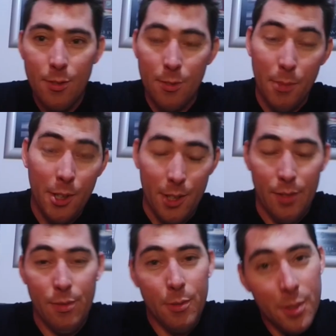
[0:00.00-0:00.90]
Good morning
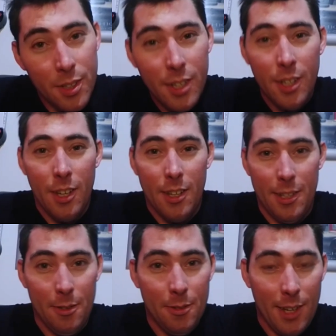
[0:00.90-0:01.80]
everyone.
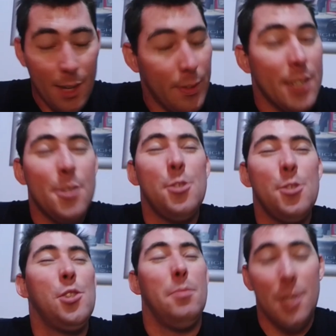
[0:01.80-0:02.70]
Now, I've had such
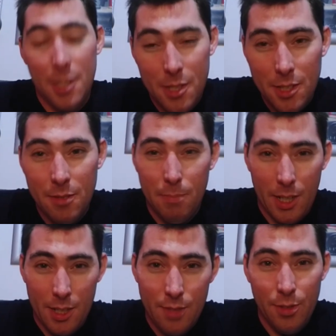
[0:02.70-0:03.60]
an amazing
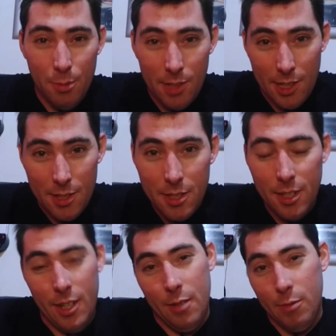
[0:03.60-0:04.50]
past few days.
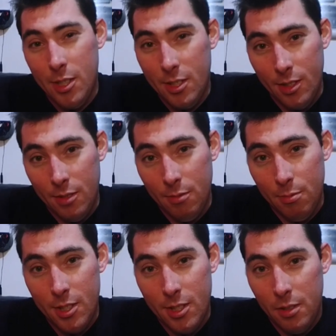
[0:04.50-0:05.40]
I recently
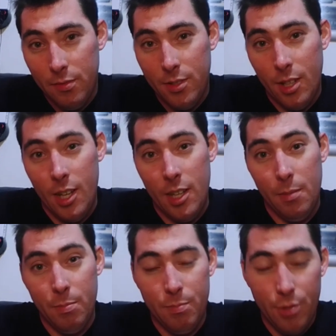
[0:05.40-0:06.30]
received a
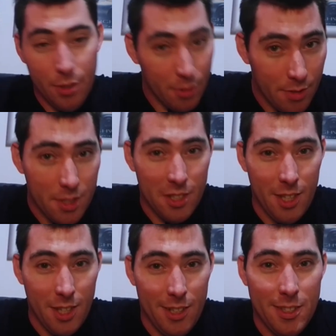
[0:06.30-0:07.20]
product
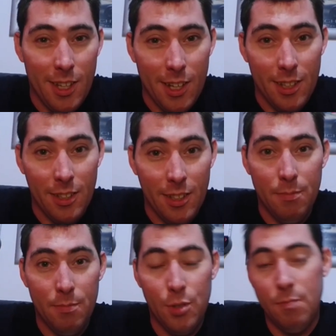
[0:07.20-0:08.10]
that I
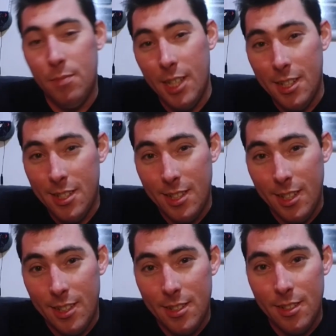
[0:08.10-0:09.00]

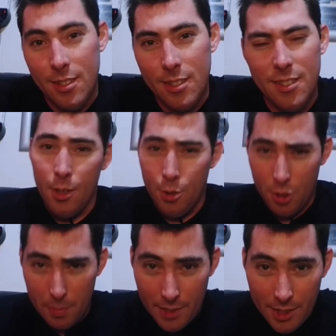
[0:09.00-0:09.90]
kickstarted. Just
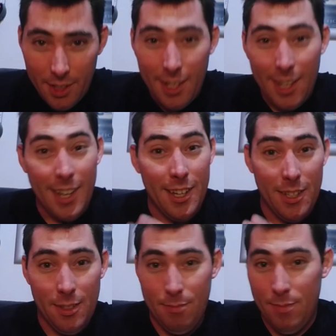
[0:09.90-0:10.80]
to be clear,
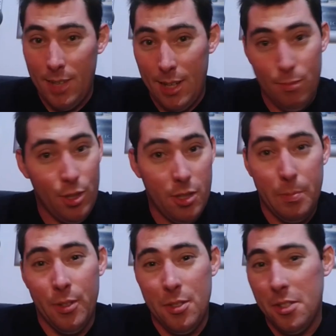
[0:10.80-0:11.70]
I am not
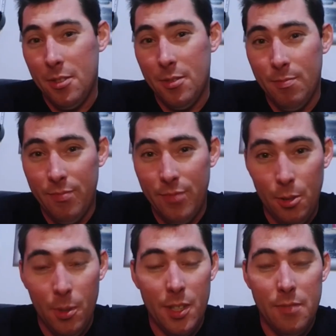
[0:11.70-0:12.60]
sponsored for
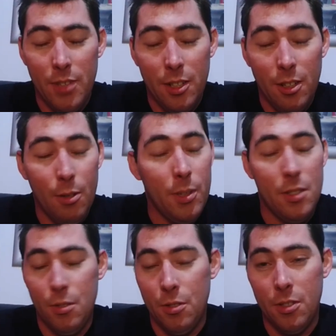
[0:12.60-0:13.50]
doing this video. It's
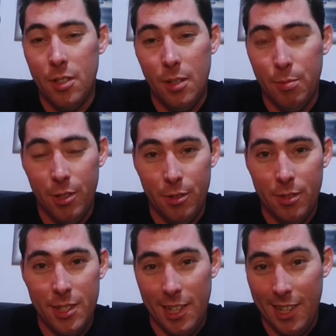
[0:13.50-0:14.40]
just a
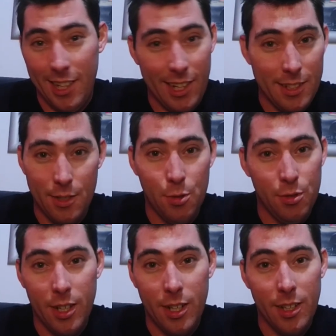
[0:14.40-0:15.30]
product that I had to
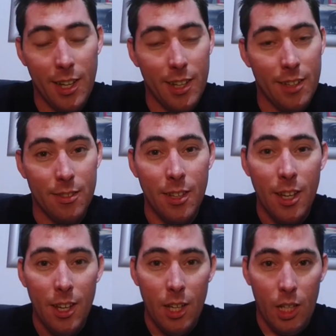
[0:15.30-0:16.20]
try and
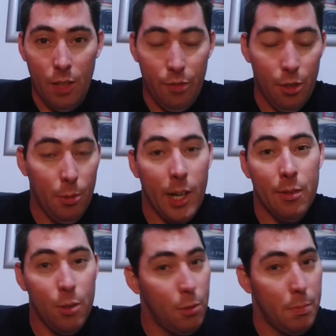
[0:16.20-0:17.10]
if you are
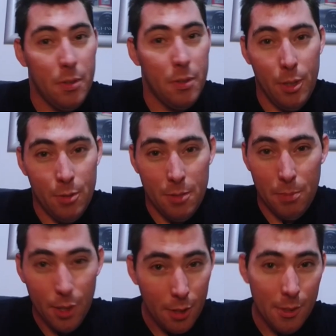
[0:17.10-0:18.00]
a hub motor
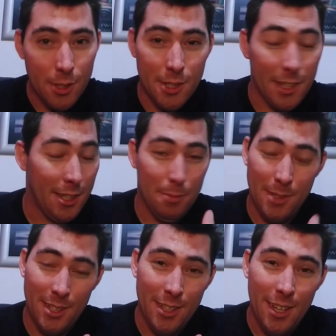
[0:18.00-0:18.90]
purist like
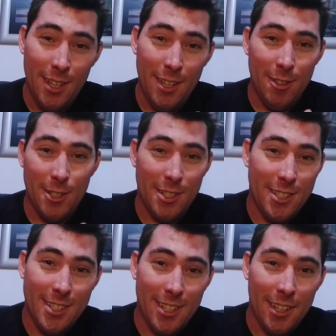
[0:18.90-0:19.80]
me,
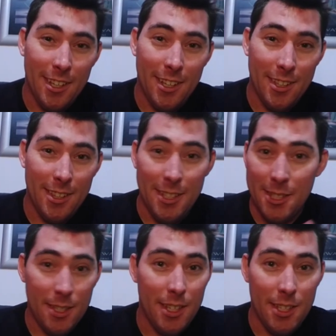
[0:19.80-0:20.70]
chances are
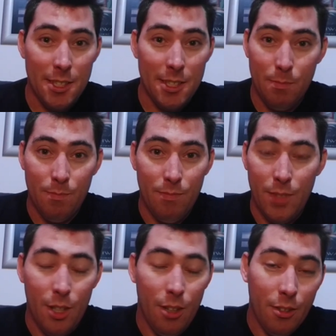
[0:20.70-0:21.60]
this is
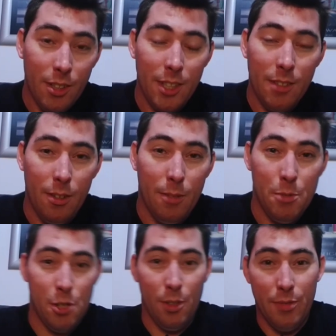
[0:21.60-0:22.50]
the only
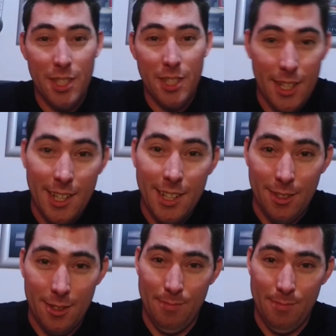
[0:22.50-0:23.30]
option of its kind.